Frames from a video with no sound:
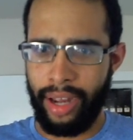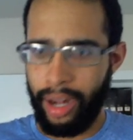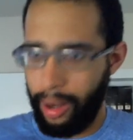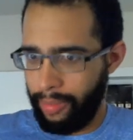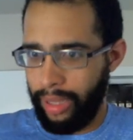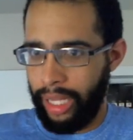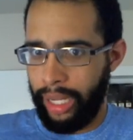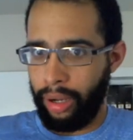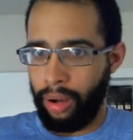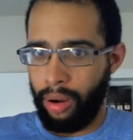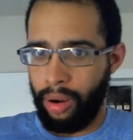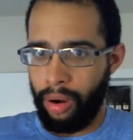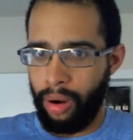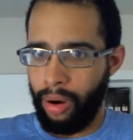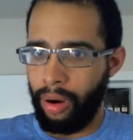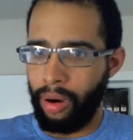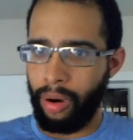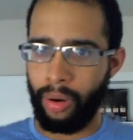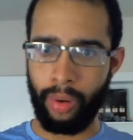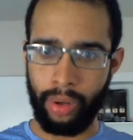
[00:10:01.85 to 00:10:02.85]
And I'm like,
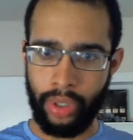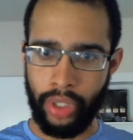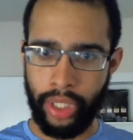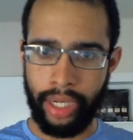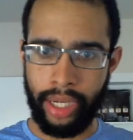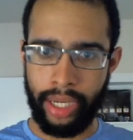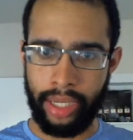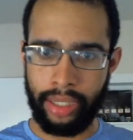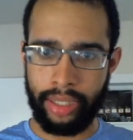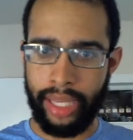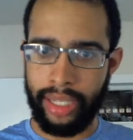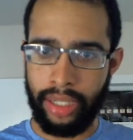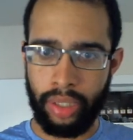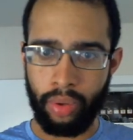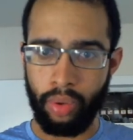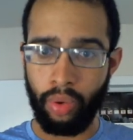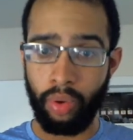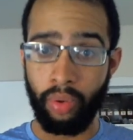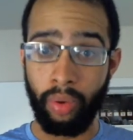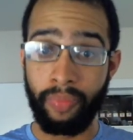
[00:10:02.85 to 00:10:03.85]
oh, geez, that's
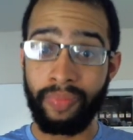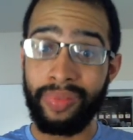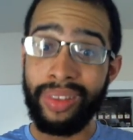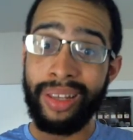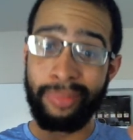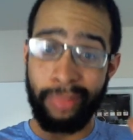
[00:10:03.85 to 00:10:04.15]
cool.